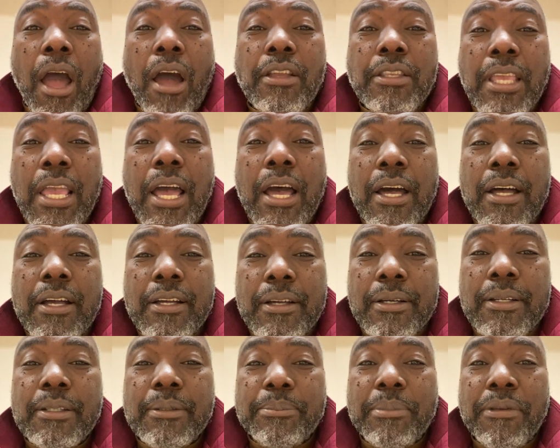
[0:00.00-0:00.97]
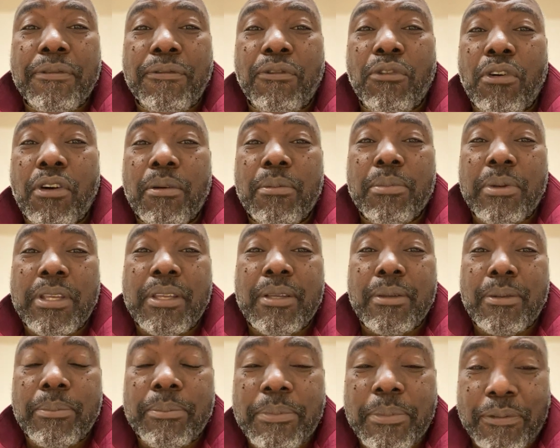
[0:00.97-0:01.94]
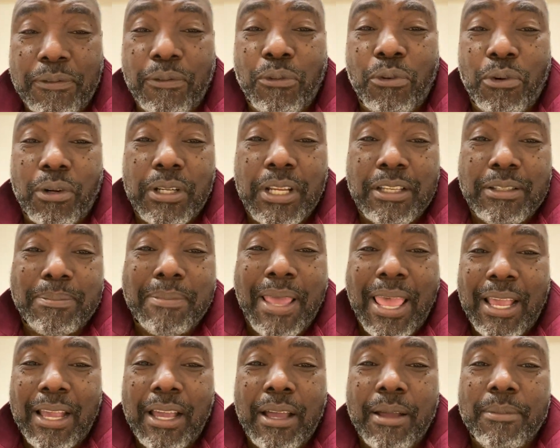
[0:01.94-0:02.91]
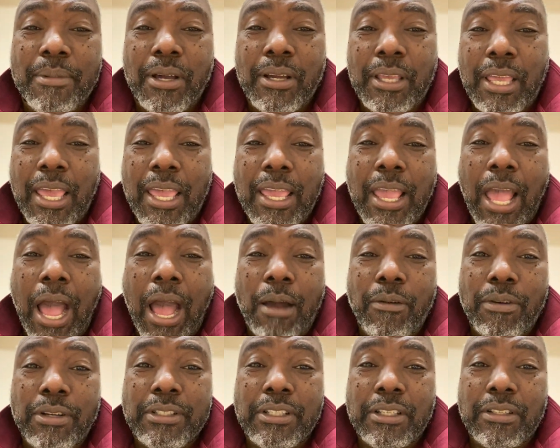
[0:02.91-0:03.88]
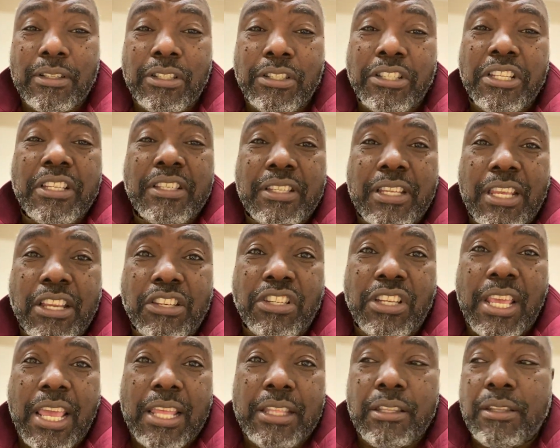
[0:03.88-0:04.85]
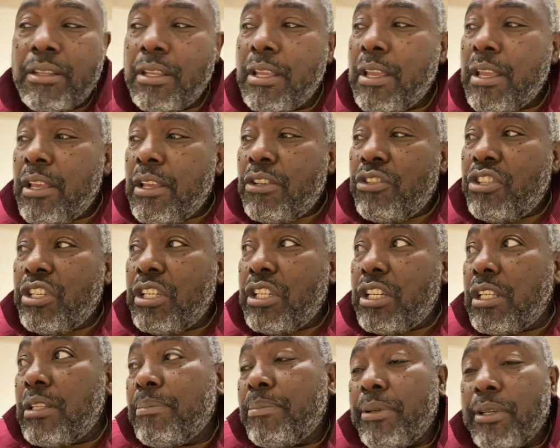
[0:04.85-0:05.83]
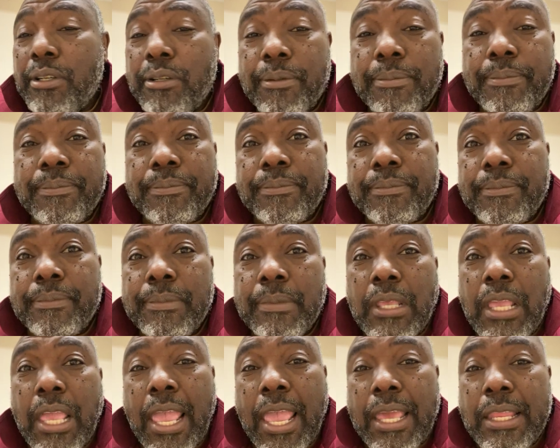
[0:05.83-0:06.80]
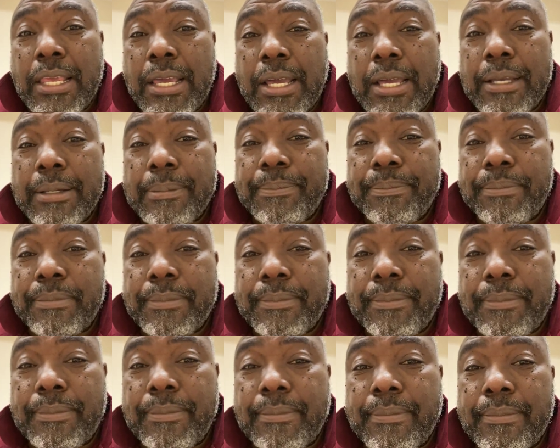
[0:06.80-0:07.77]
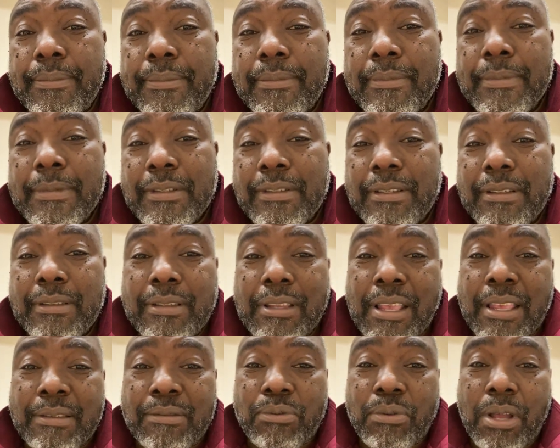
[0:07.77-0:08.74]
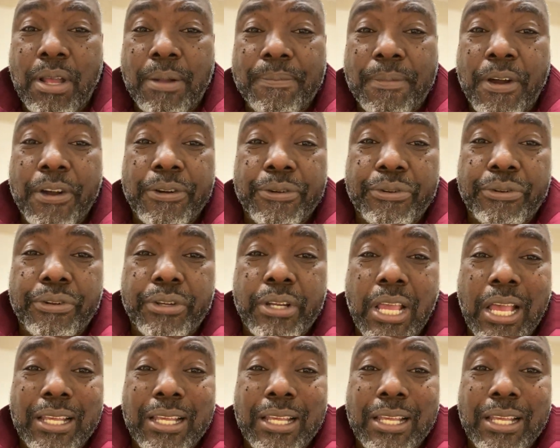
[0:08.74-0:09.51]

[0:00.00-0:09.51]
Oh yeah. Before let's back up. Okay, she said she couldn't poop, and she says, "Well, I'm hungry."